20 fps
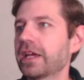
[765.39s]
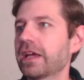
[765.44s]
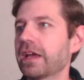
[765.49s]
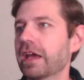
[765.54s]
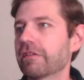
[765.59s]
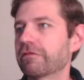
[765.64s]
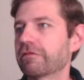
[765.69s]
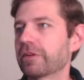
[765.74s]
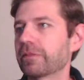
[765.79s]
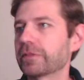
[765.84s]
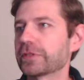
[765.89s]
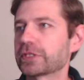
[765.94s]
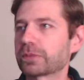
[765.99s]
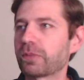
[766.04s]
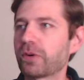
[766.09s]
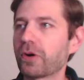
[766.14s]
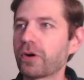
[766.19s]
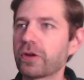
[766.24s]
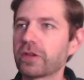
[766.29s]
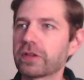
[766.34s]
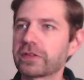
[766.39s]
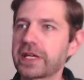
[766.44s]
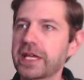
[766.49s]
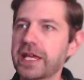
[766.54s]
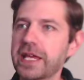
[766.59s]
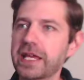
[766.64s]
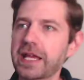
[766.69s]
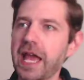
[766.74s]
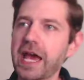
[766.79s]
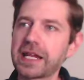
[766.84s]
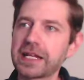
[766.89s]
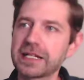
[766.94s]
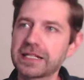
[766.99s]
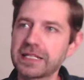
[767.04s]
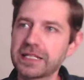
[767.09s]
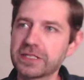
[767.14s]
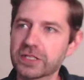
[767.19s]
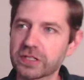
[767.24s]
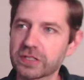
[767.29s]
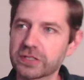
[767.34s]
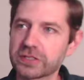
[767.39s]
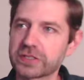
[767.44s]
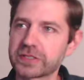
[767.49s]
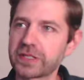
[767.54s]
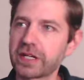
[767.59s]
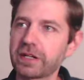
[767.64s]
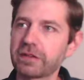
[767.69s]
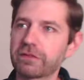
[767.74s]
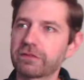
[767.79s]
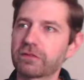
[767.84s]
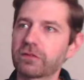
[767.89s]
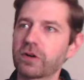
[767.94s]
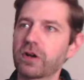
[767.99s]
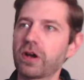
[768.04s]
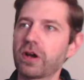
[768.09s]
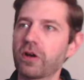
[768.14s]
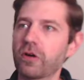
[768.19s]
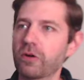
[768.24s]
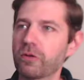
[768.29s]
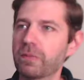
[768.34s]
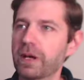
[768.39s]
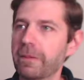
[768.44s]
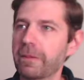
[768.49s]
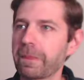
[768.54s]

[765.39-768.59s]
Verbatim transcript: and from the spoil of King Hadadezer, son of Rehob,